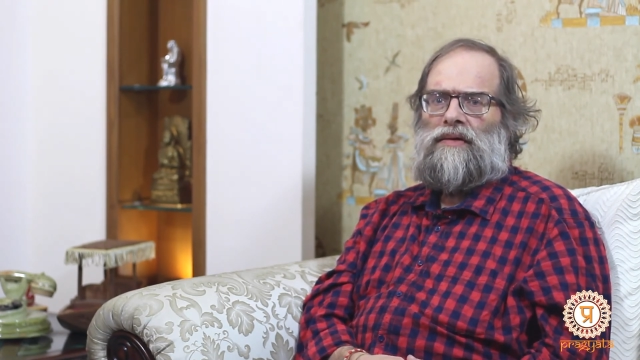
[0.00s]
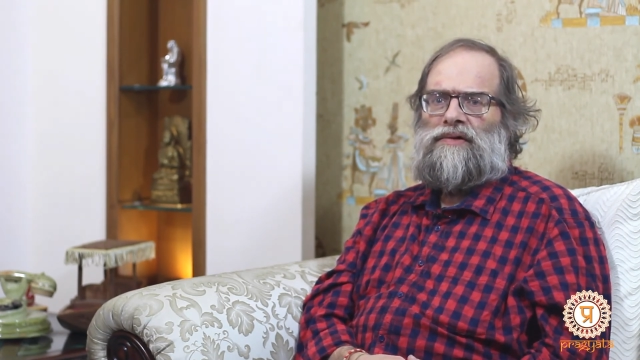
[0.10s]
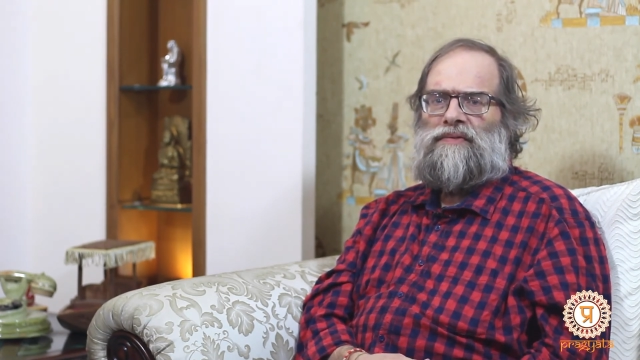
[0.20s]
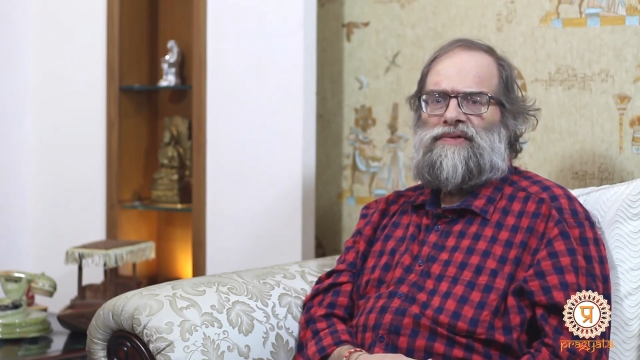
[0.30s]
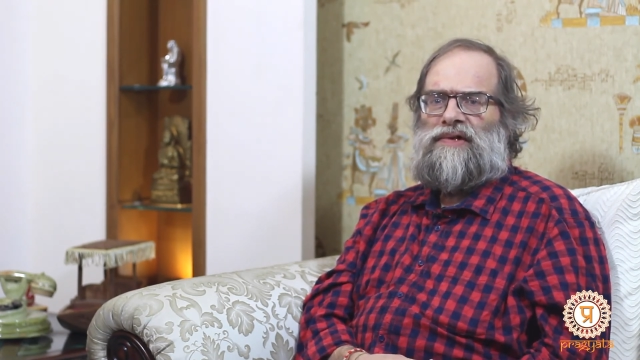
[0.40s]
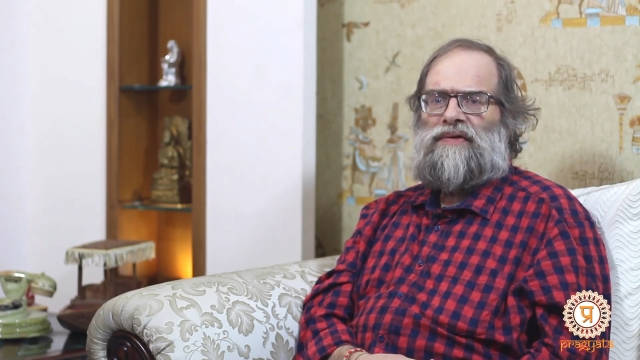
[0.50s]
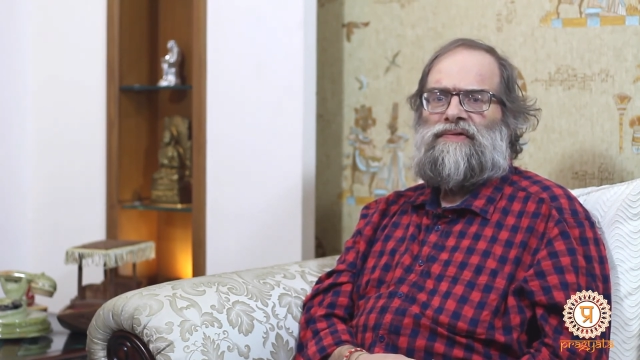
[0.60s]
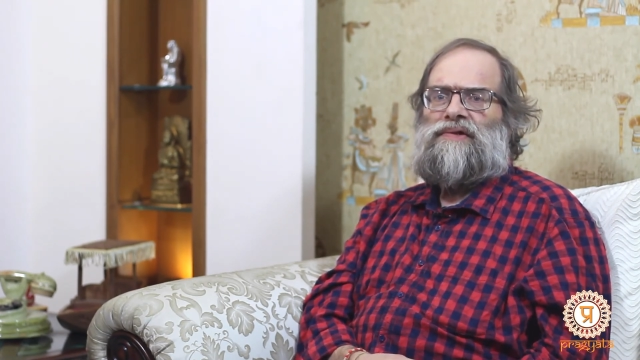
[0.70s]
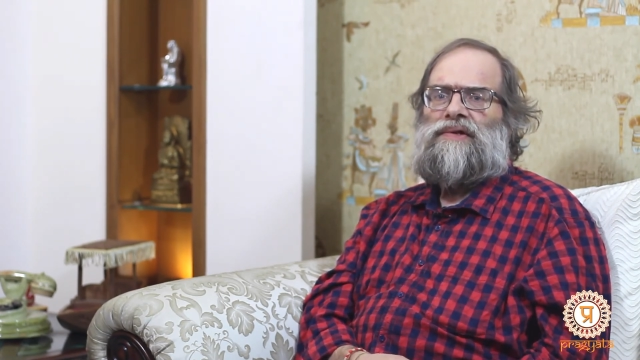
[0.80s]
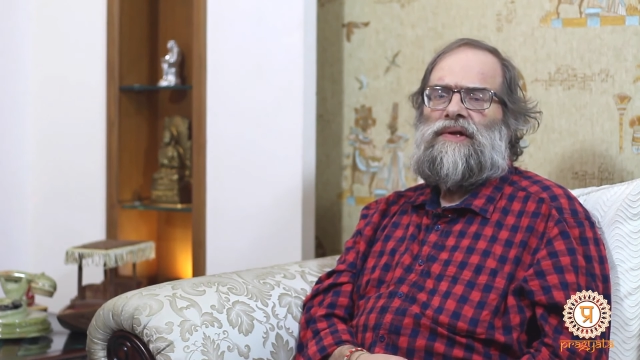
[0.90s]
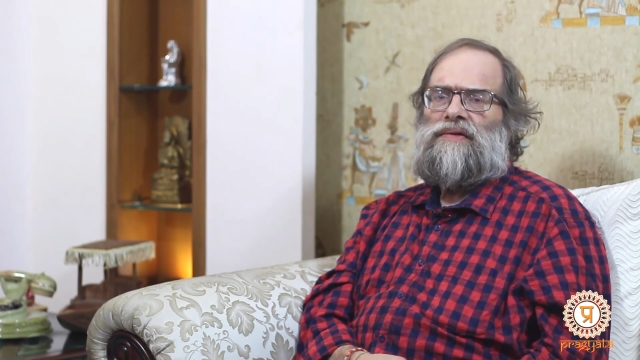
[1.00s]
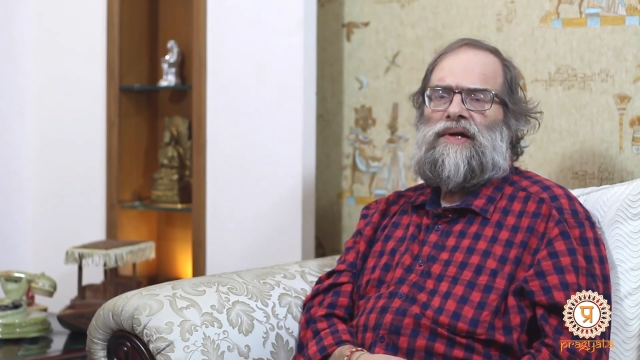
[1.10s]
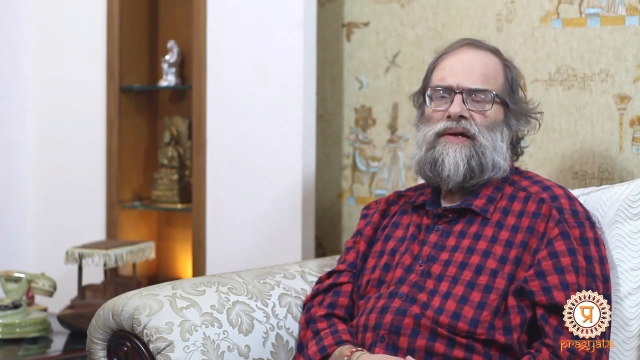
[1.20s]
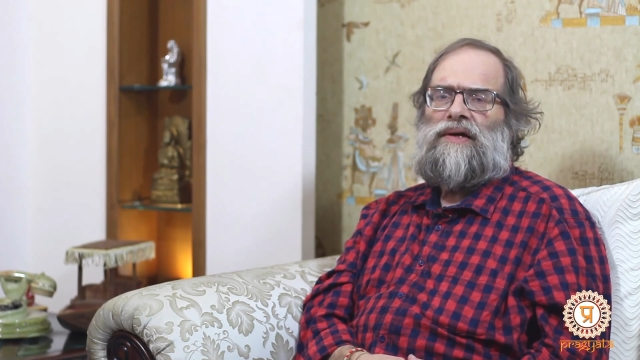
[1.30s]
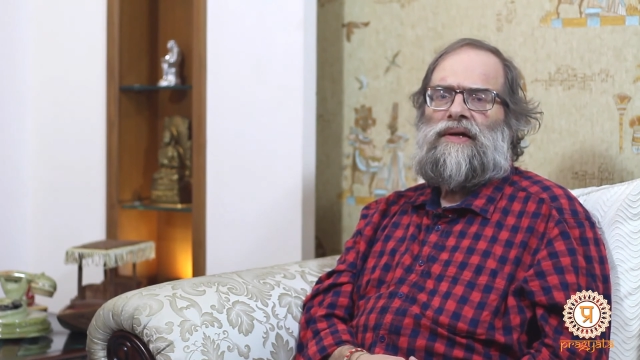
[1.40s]
some 7
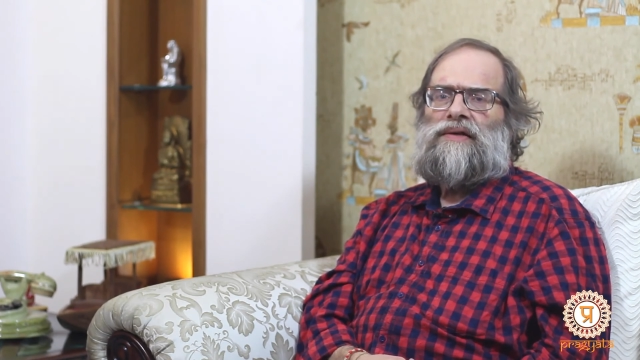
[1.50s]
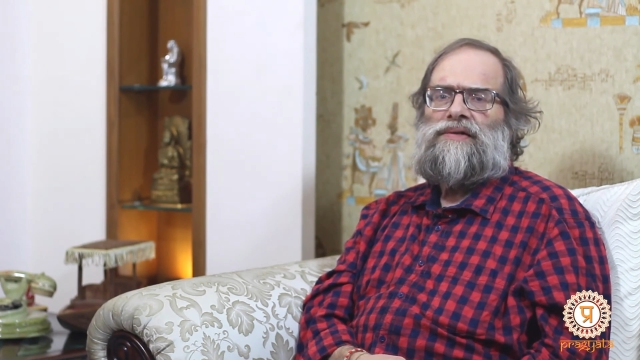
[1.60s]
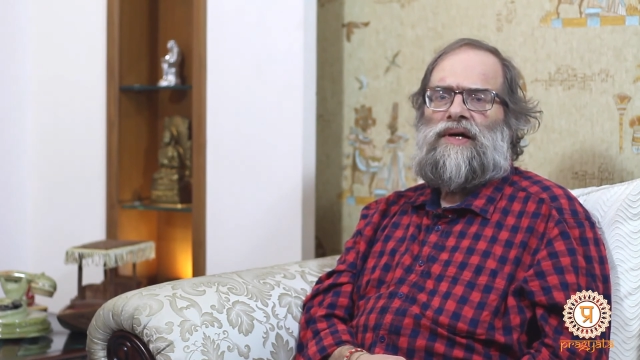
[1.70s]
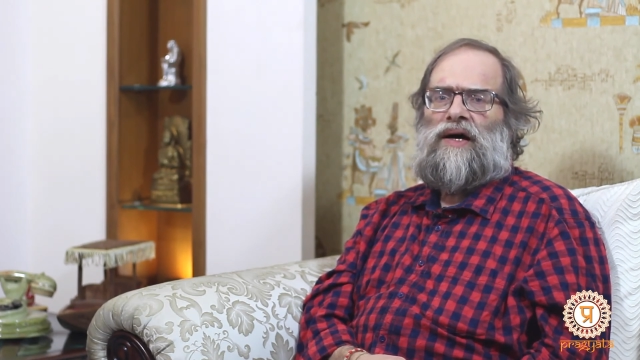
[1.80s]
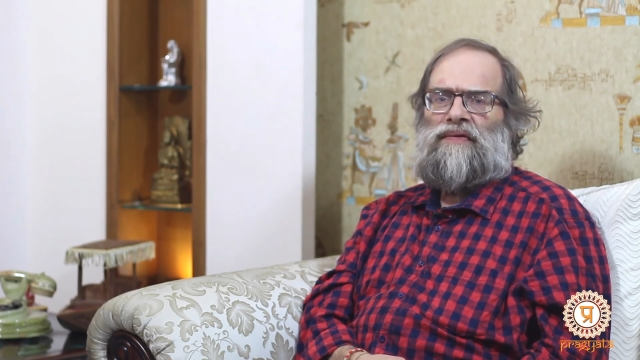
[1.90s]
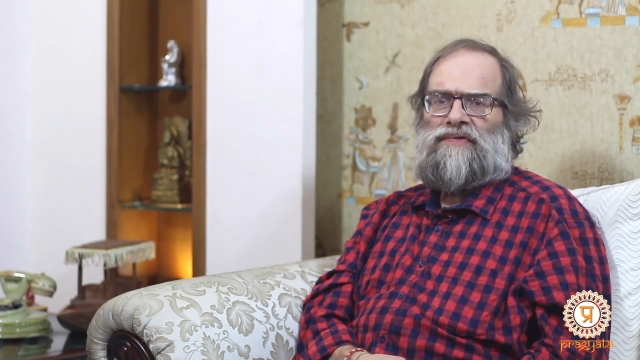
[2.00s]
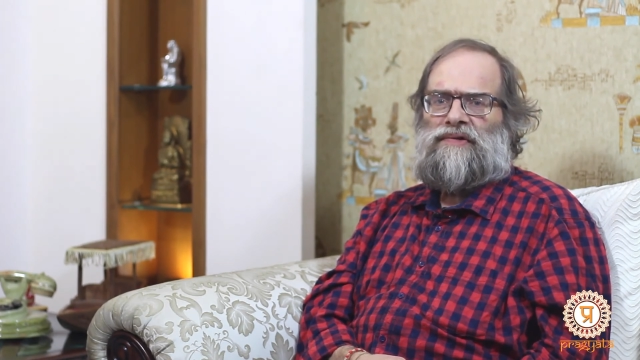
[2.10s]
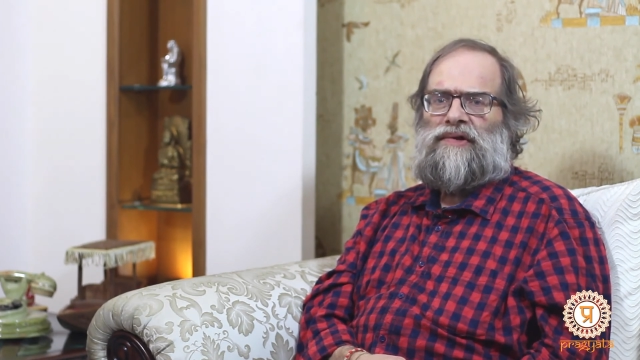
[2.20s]
decades after